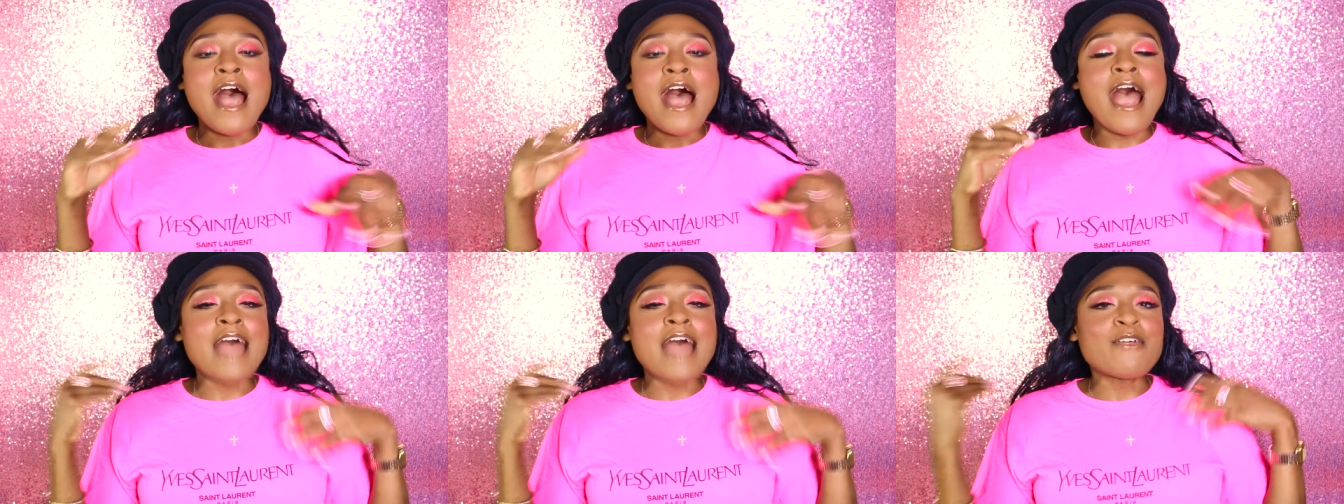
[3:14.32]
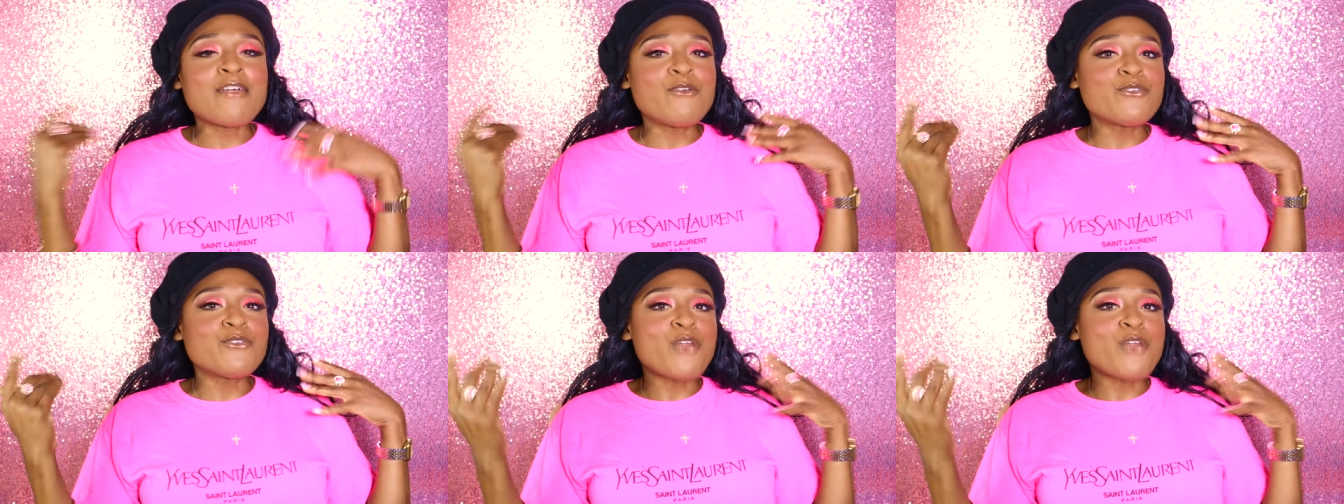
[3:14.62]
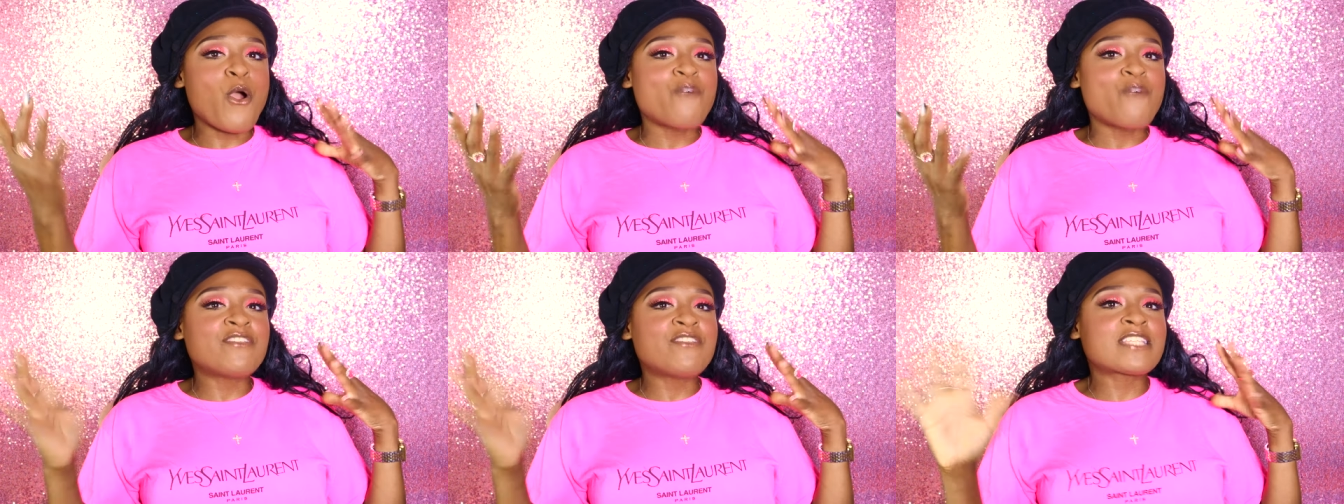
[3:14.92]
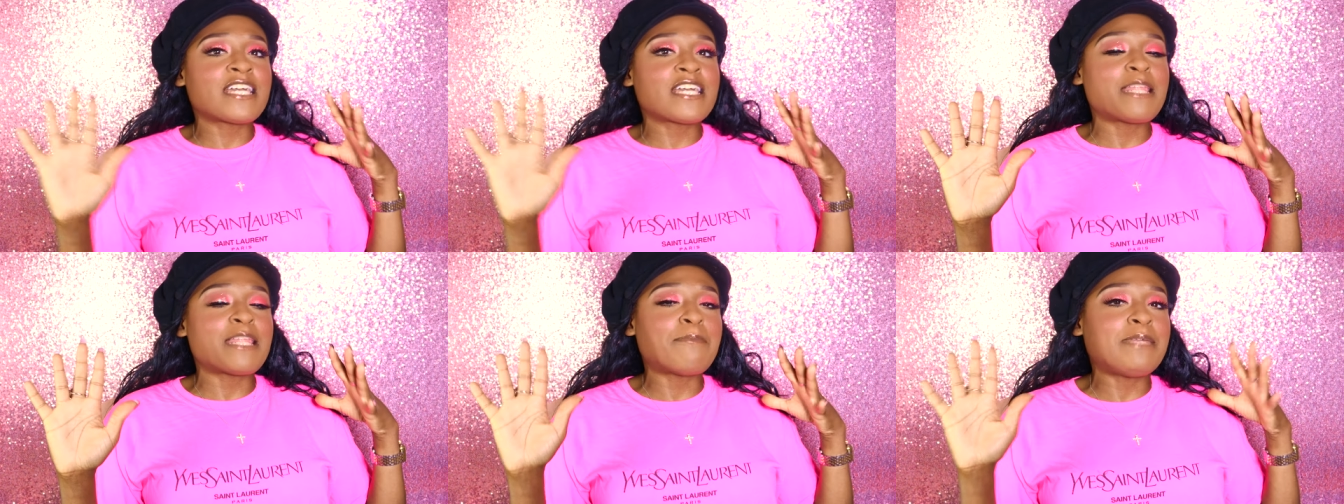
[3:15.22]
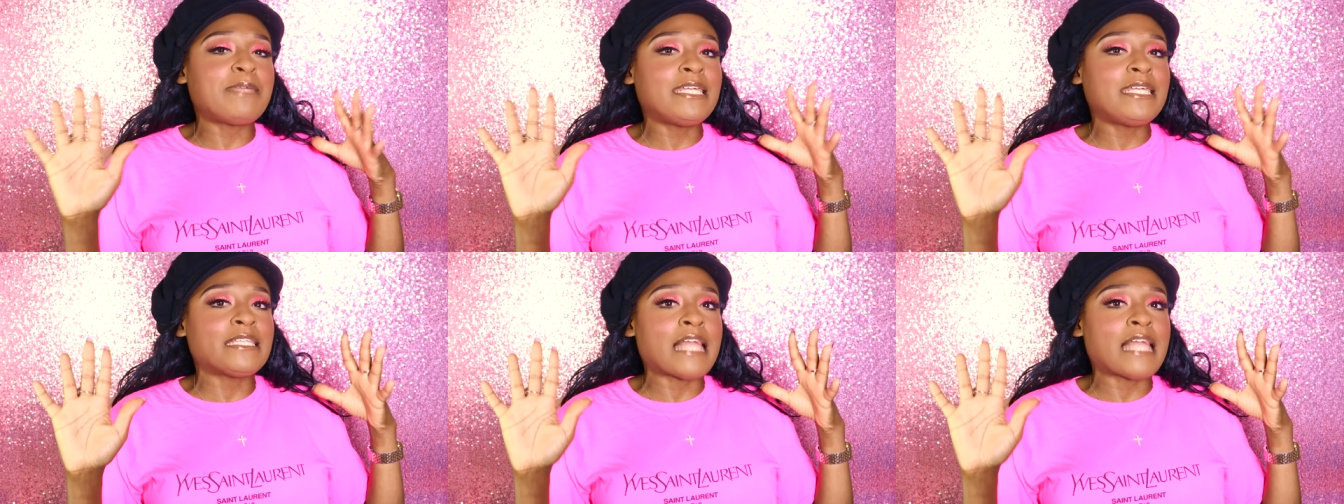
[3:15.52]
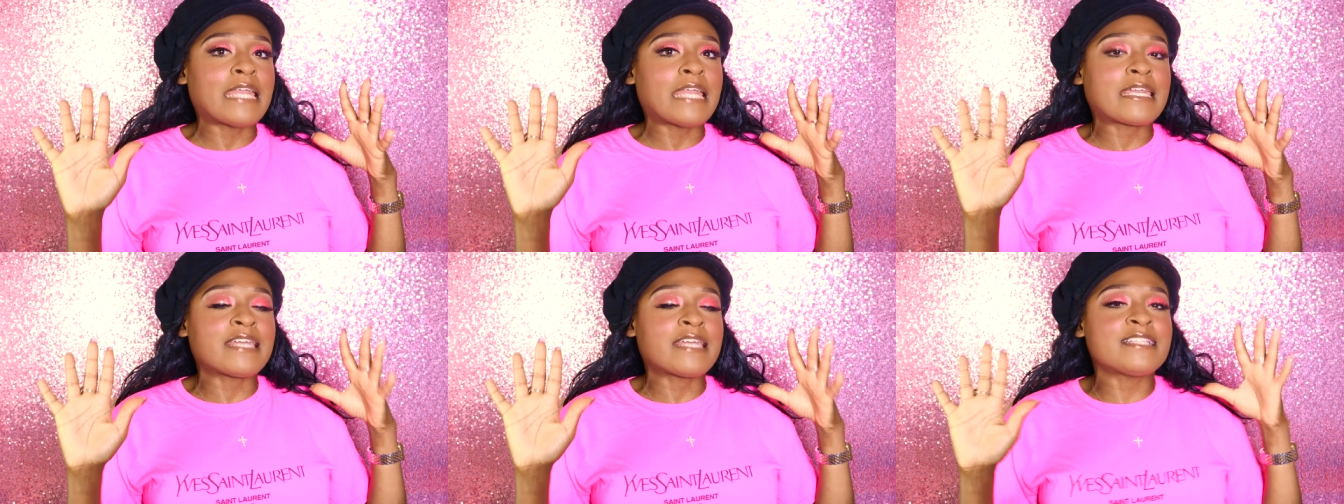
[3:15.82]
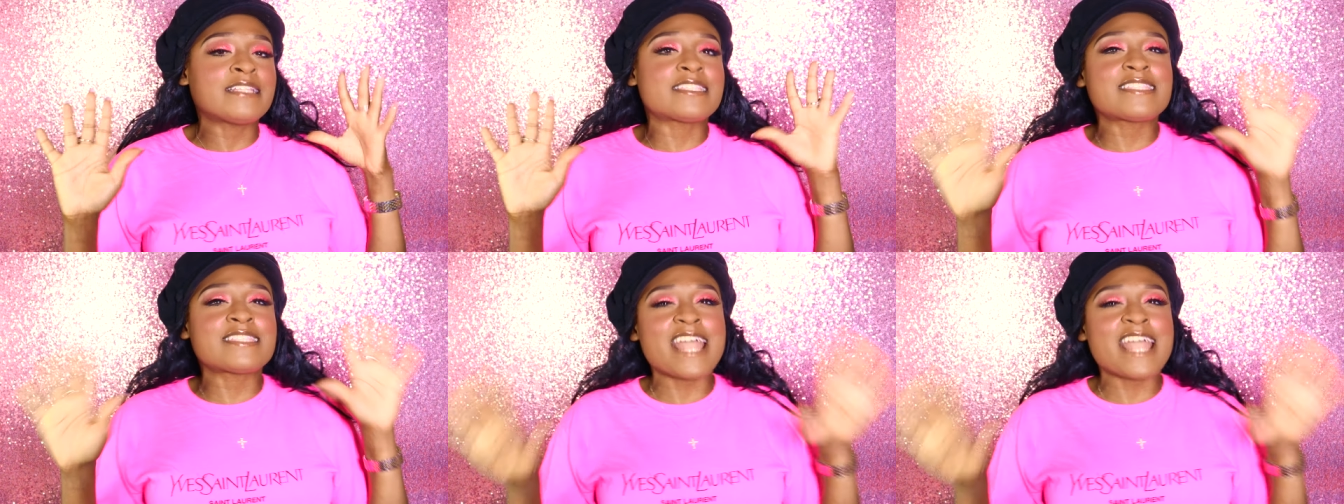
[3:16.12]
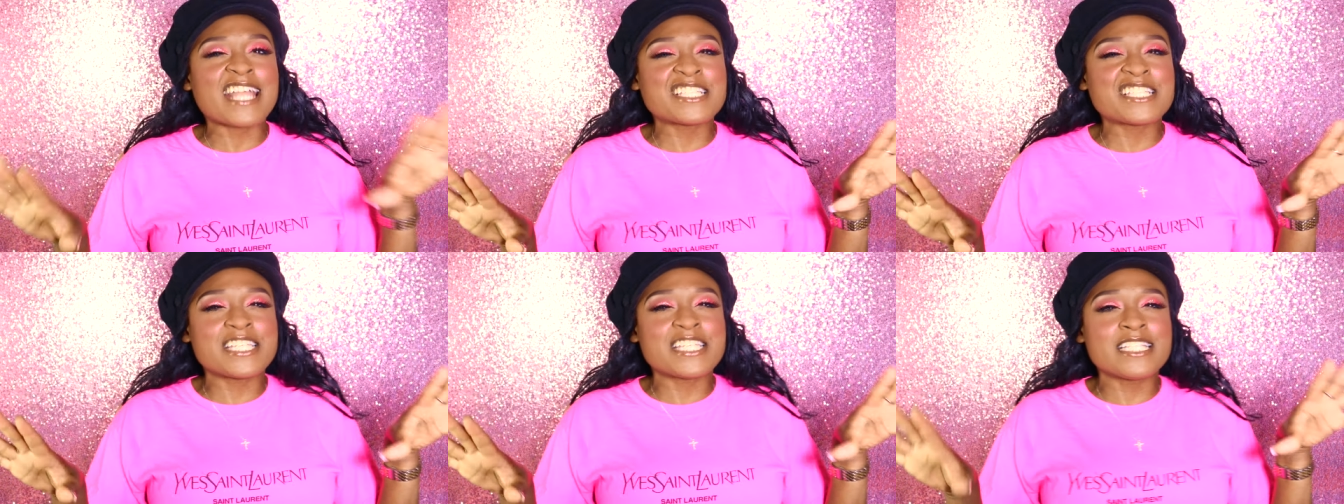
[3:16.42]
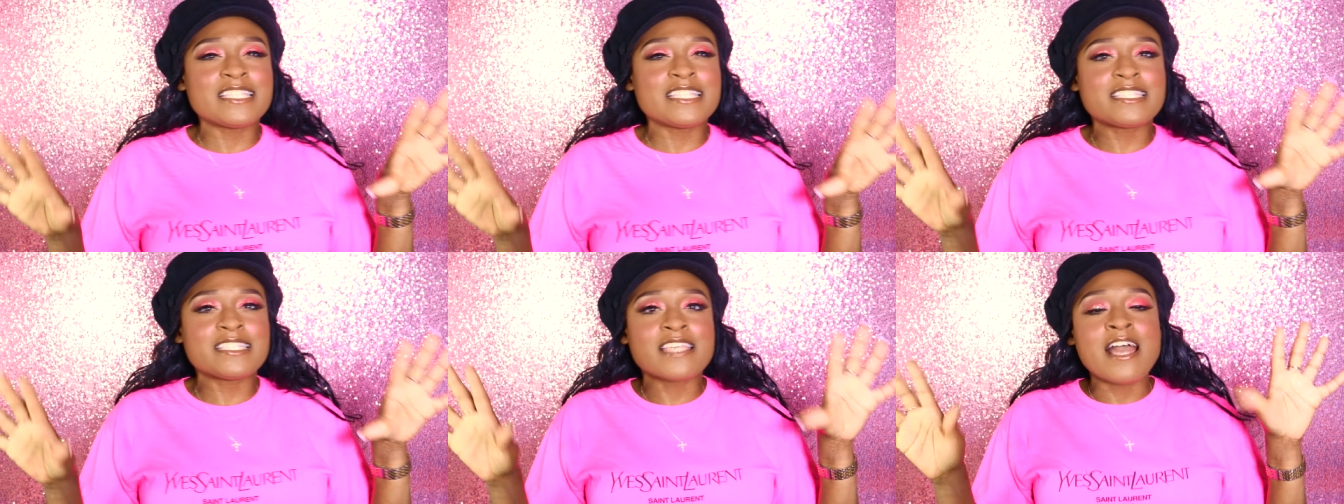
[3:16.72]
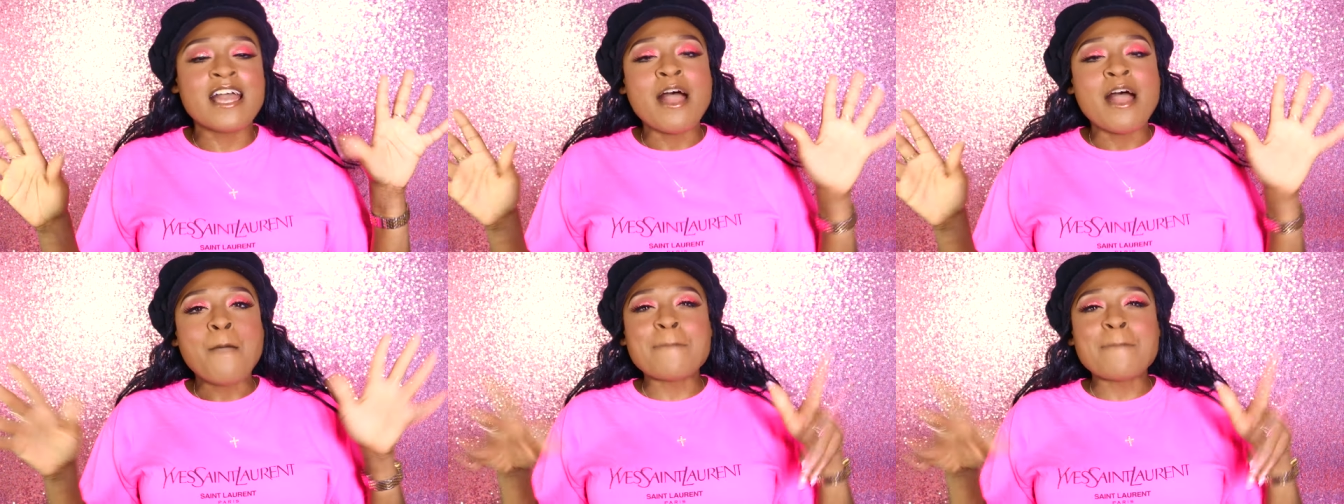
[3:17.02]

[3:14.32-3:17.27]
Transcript: I don't know if it's going to be like in sections.